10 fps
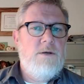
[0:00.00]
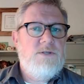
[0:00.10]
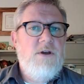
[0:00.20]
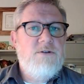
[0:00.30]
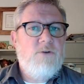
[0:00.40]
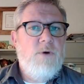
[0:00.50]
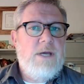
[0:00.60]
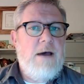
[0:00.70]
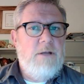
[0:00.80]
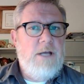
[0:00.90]
So here's a
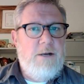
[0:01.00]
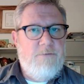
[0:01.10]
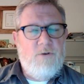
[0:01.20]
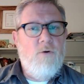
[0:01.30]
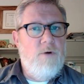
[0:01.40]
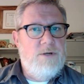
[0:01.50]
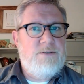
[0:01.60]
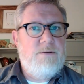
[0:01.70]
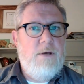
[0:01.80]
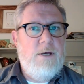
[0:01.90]
quick outline of the
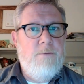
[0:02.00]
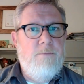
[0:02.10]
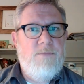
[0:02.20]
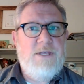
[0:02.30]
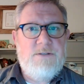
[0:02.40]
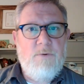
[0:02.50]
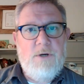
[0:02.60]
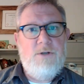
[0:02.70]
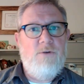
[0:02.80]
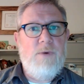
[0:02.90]
course, um, things that we're
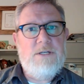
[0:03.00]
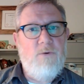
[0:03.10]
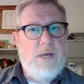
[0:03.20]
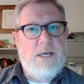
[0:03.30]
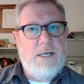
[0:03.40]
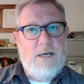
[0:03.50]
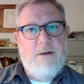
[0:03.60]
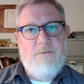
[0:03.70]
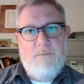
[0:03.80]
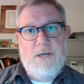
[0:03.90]
going to do week to week, and
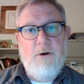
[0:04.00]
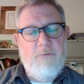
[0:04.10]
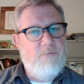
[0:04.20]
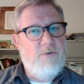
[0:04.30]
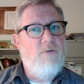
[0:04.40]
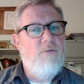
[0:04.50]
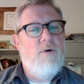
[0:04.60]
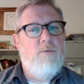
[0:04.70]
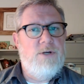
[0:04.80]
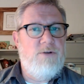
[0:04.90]
kind of the big overview of
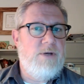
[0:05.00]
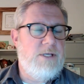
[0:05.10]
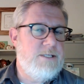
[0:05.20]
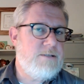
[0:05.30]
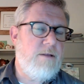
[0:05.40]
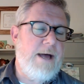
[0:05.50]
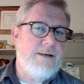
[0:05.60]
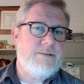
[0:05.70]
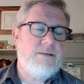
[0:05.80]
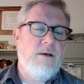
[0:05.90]
what we're doing in this
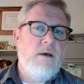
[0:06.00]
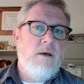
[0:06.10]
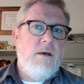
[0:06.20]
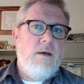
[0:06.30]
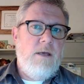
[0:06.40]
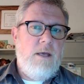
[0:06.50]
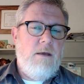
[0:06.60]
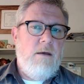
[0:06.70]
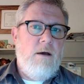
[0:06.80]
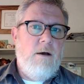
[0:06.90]
class.
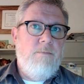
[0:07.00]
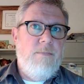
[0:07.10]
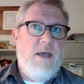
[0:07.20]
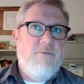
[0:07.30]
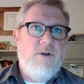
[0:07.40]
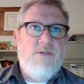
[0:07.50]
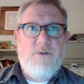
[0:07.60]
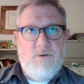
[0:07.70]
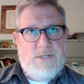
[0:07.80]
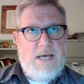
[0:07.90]
Um, every
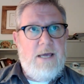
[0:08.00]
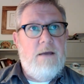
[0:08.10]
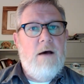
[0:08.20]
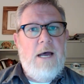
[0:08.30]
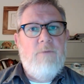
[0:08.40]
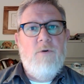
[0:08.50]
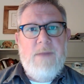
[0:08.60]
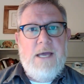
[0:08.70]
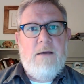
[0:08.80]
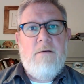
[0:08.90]
Thursday, I will
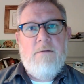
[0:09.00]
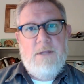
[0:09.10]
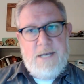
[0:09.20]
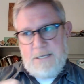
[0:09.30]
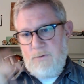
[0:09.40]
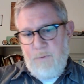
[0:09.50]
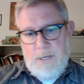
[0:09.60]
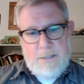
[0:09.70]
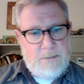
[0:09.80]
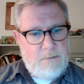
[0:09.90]
make the next
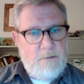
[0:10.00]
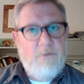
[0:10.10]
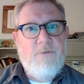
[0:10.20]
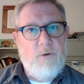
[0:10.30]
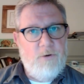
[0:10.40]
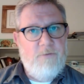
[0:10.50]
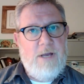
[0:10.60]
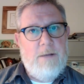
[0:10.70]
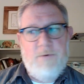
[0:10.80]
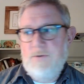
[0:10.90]
week's folder
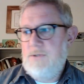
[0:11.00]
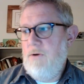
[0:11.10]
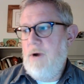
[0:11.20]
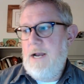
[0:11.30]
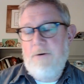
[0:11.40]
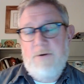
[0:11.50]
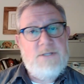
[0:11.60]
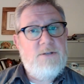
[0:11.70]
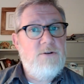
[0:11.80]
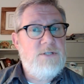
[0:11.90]
available. So right now
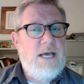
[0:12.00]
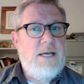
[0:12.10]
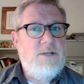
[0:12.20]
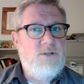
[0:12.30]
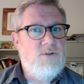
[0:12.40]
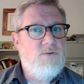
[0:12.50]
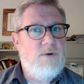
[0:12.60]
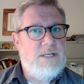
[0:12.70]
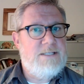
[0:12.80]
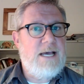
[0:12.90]
it's Thursday, June
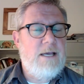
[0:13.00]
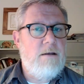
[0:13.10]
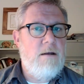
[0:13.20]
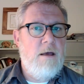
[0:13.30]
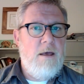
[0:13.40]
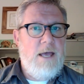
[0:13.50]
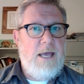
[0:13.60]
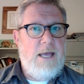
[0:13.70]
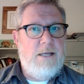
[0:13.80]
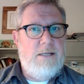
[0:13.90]
22nd,
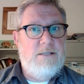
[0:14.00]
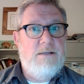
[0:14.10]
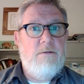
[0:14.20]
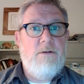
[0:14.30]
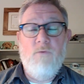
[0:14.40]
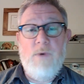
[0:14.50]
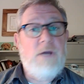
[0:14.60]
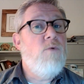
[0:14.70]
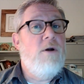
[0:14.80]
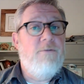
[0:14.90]
and the
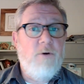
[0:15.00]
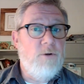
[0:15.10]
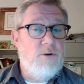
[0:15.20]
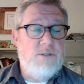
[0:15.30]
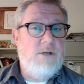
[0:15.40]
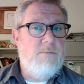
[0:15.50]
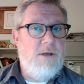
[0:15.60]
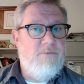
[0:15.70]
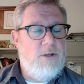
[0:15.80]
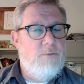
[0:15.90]
week one folder is going to
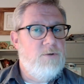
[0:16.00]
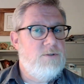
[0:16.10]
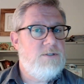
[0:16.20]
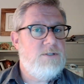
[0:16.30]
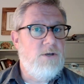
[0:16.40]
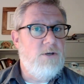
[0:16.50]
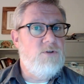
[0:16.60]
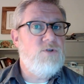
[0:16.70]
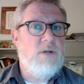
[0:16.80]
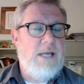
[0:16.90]
be available to you
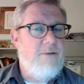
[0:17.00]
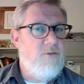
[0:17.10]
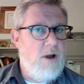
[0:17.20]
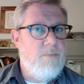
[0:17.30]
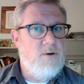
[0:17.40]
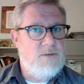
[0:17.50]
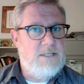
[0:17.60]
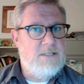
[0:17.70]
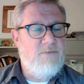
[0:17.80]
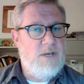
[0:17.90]
shortly after I
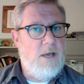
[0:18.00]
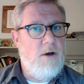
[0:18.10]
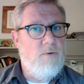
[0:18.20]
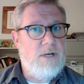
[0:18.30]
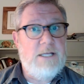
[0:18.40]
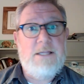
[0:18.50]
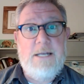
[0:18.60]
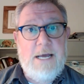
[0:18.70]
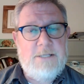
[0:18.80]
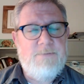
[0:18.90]
post this video and get the
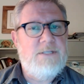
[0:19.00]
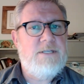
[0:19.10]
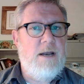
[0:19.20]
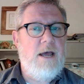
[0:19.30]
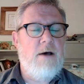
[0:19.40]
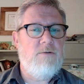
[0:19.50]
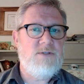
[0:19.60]
announcement sent out.